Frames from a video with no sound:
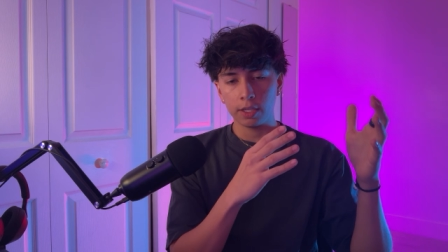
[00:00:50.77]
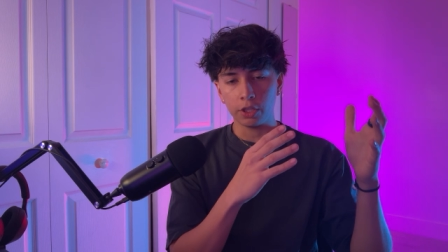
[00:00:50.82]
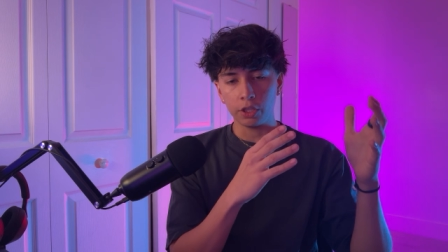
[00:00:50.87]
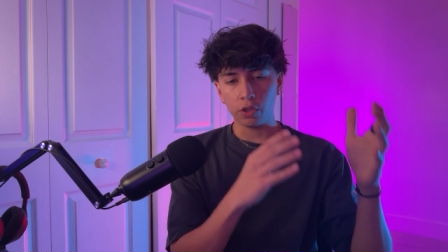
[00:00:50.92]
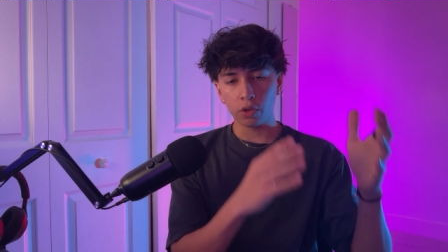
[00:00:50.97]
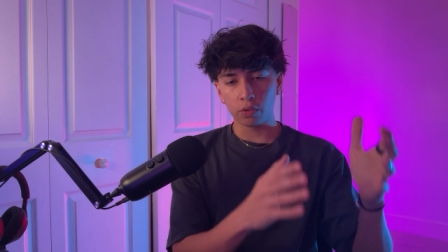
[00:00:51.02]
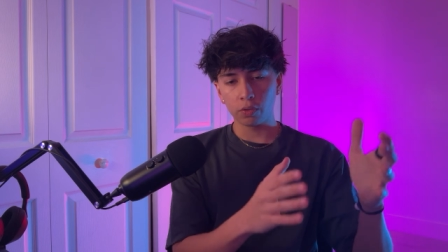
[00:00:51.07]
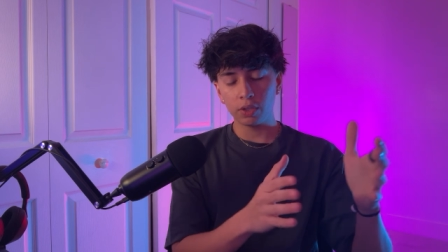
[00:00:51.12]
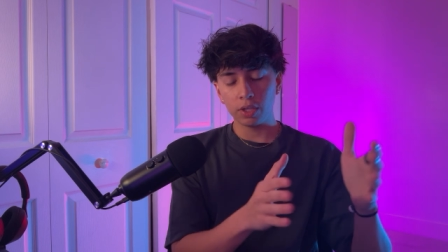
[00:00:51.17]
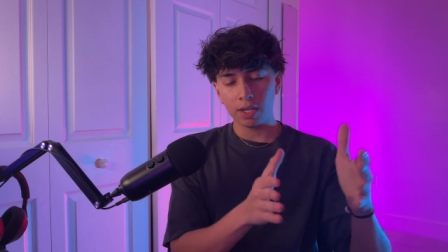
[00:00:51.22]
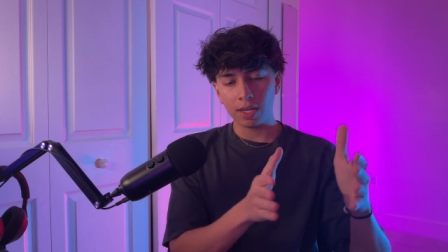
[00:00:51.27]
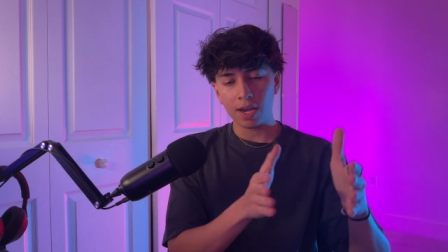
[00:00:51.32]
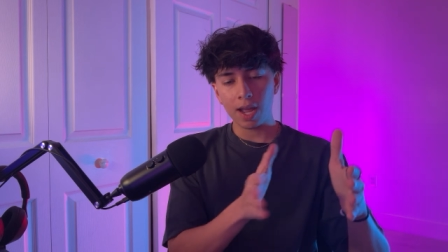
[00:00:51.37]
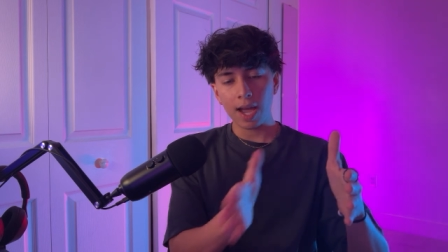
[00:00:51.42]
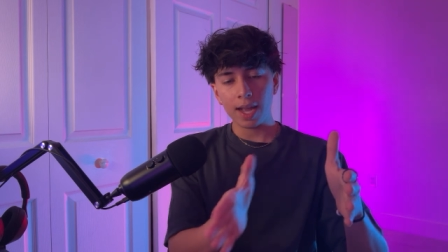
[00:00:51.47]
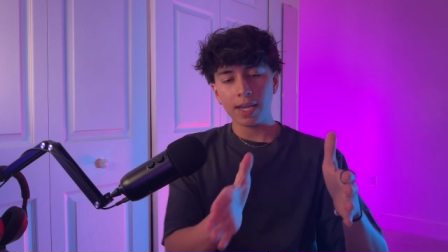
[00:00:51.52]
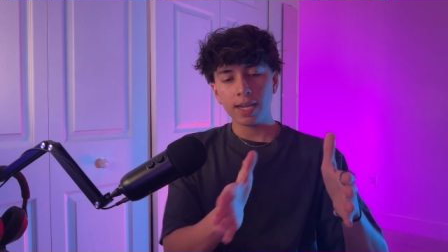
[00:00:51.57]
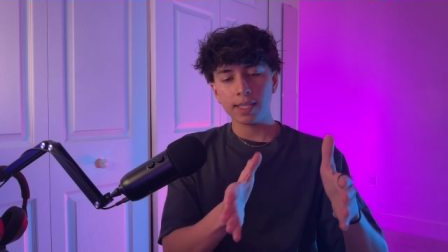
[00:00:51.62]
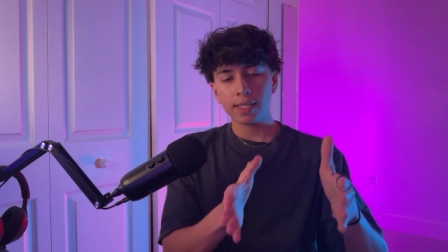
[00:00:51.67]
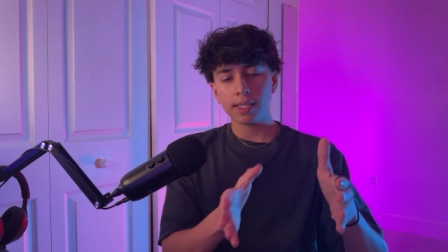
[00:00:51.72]
you're
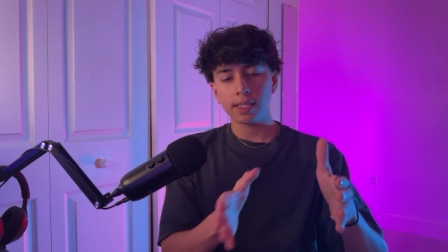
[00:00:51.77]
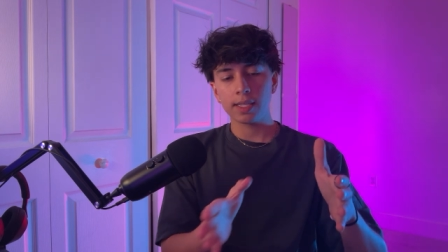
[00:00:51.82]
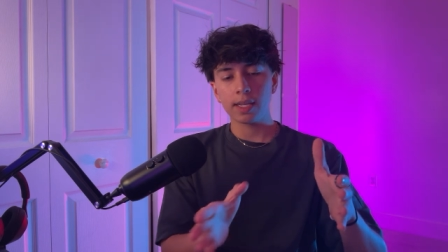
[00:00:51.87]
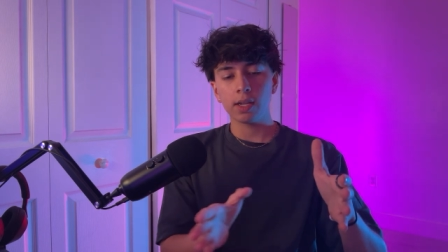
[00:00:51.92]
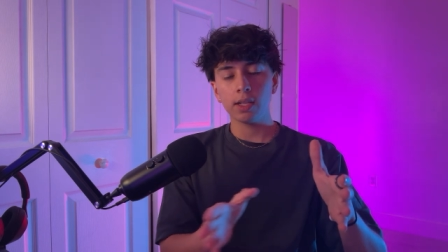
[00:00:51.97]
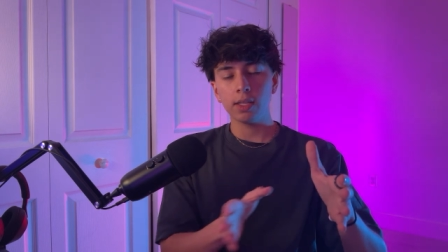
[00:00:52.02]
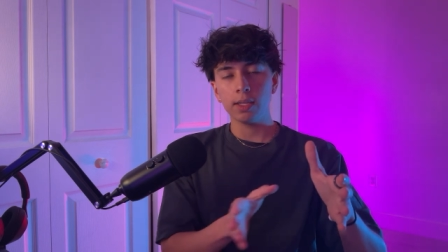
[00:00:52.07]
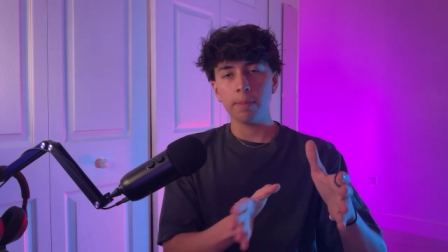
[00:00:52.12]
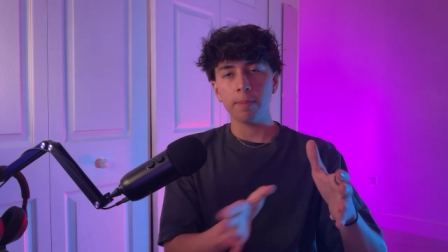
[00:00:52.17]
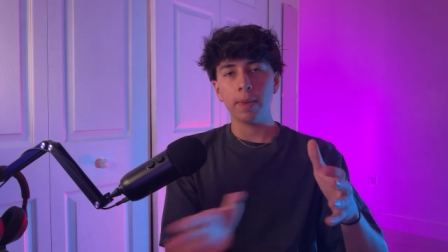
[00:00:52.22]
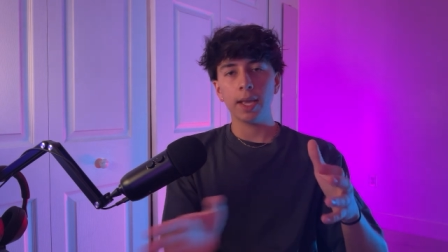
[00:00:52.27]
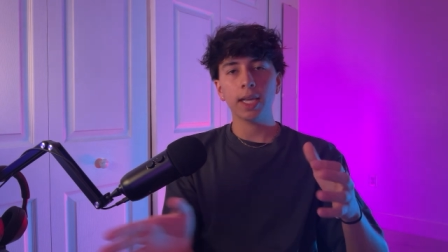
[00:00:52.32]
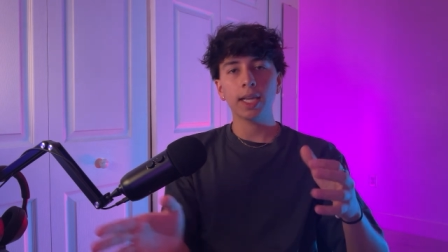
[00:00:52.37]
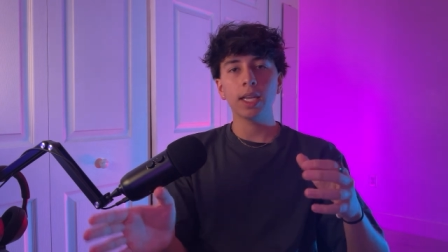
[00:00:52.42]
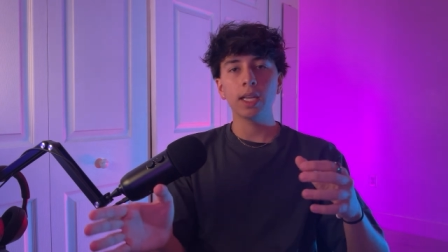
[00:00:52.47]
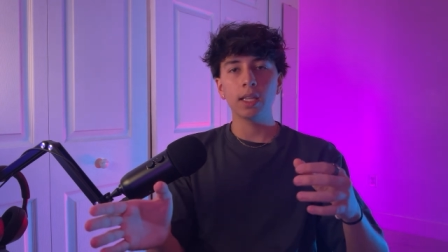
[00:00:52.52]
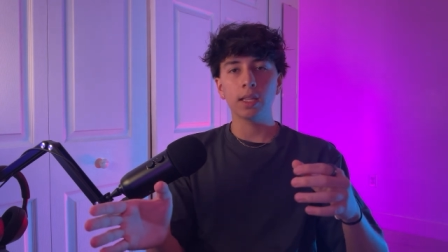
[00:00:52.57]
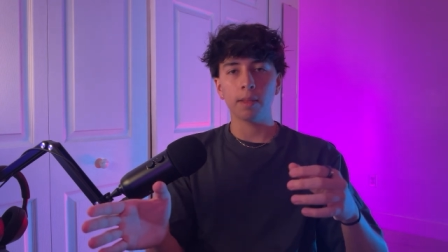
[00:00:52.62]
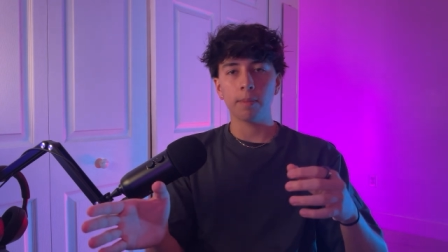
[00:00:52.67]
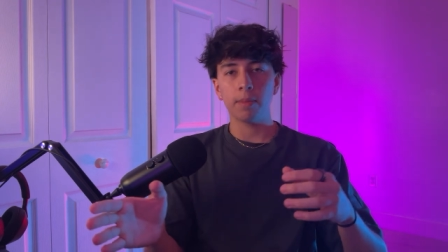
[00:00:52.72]
not necessarily
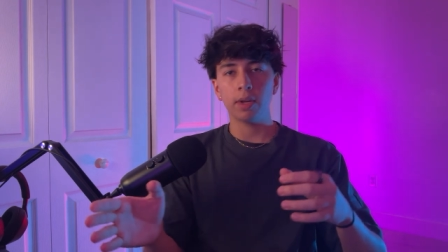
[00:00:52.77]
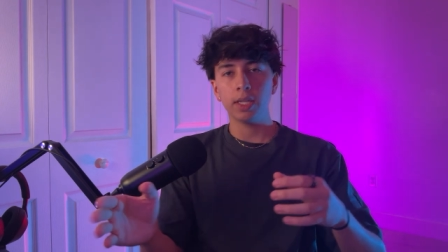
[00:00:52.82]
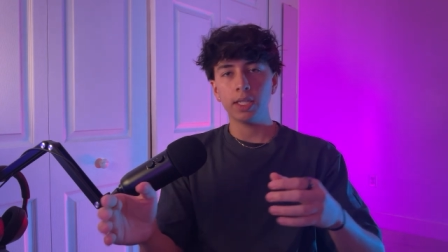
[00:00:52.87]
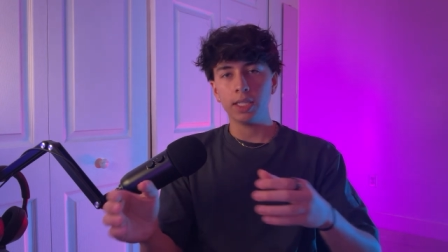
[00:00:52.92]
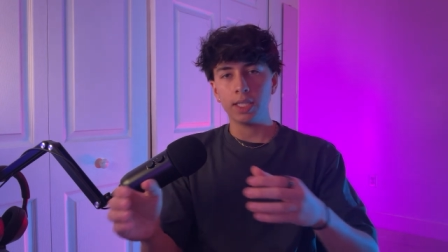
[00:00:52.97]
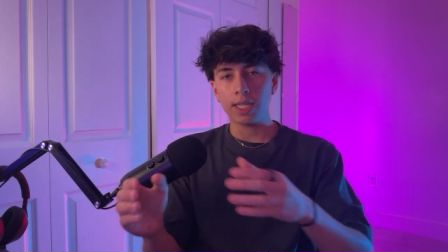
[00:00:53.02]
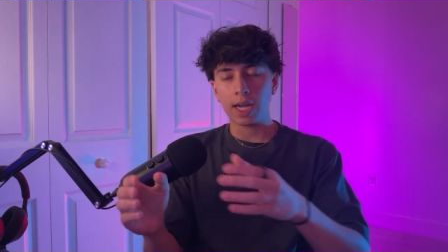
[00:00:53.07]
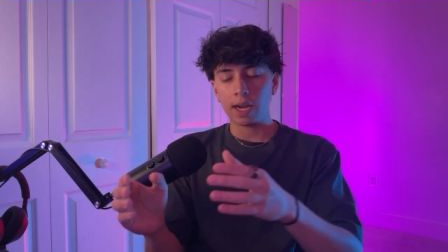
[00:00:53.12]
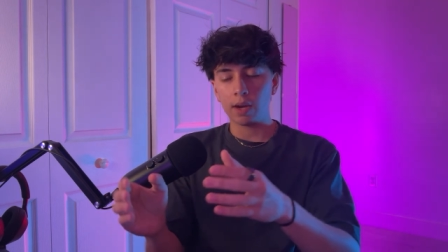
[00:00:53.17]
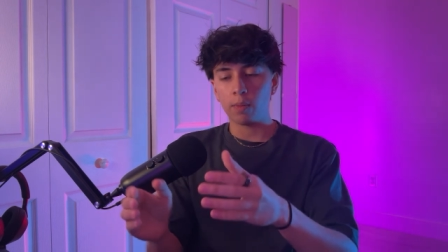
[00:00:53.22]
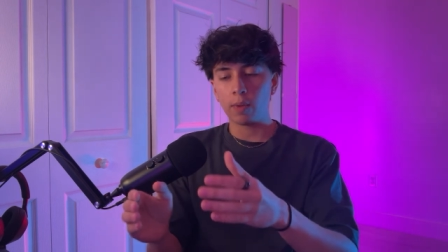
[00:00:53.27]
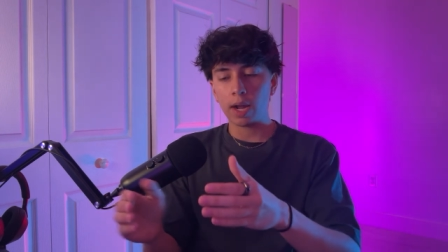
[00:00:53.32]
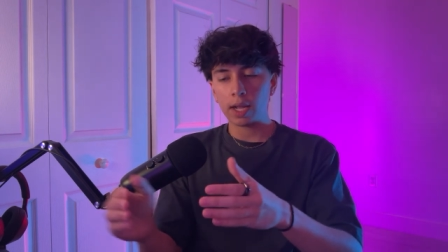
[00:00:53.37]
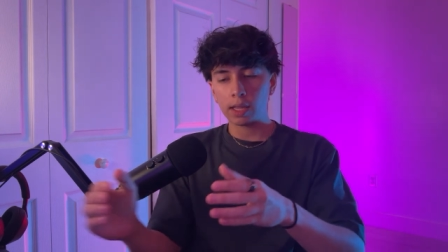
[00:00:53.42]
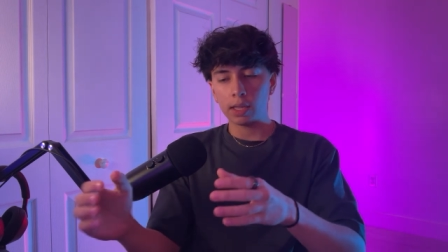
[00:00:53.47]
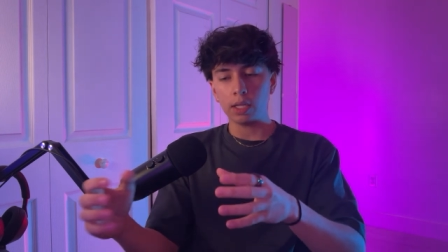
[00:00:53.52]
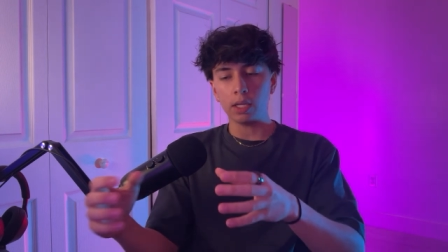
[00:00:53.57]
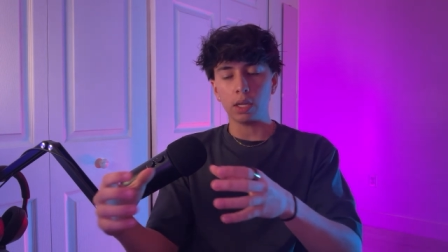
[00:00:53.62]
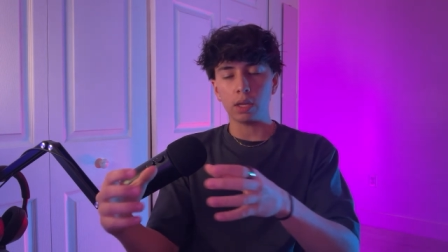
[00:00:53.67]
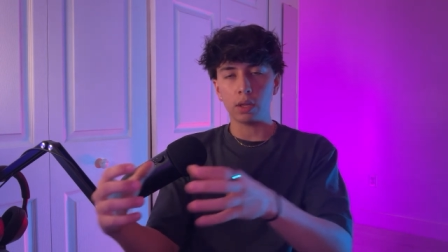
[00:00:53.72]
making the money
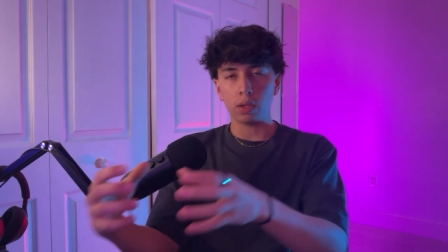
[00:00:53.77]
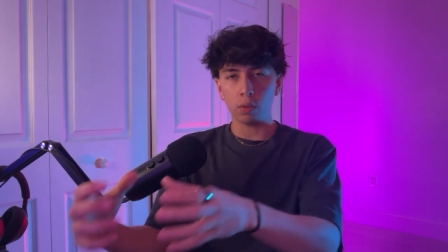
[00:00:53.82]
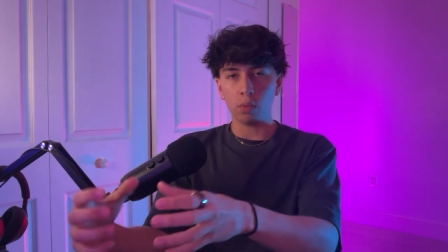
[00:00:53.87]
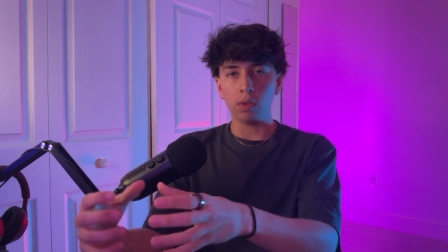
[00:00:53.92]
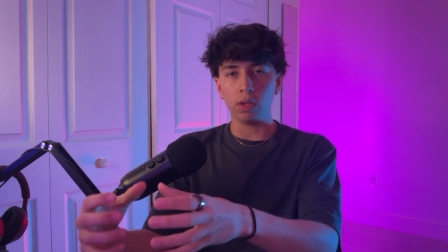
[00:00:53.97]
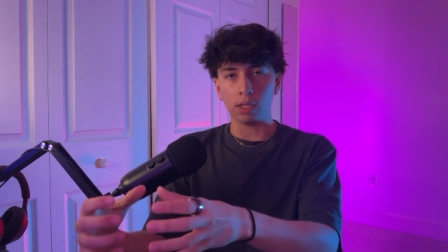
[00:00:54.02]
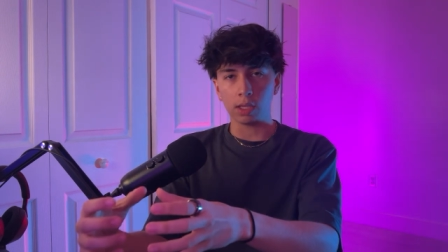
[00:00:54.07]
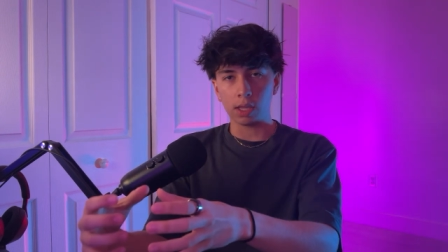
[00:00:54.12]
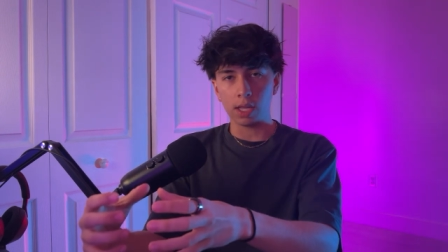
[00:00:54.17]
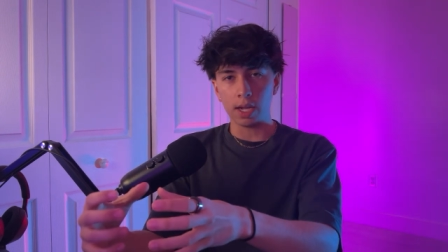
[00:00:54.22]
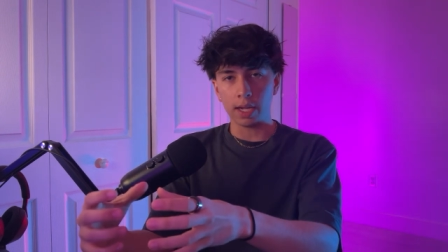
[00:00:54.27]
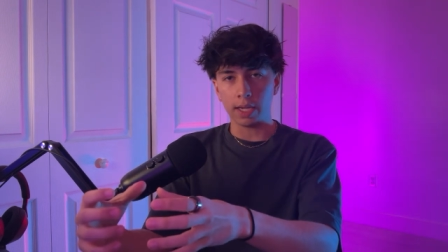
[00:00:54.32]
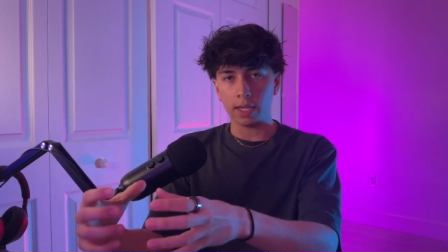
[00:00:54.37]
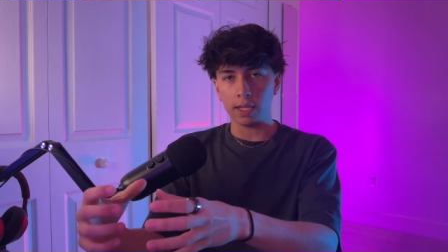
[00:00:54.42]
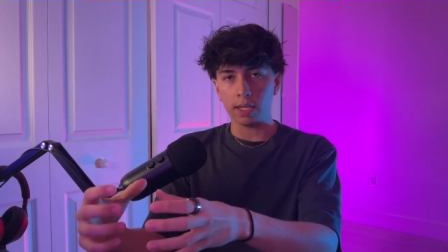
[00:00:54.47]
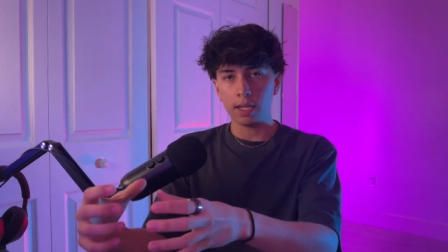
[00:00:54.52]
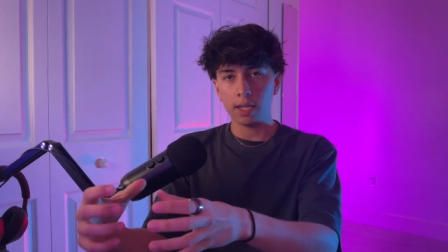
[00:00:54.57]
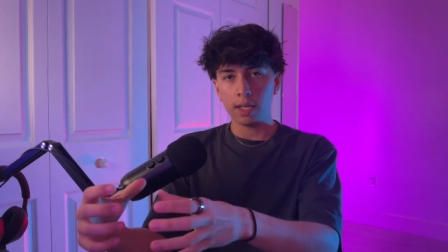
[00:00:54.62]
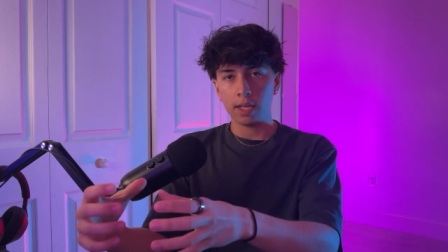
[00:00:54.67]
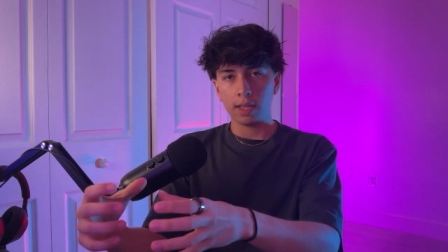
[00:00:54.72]
directly through the client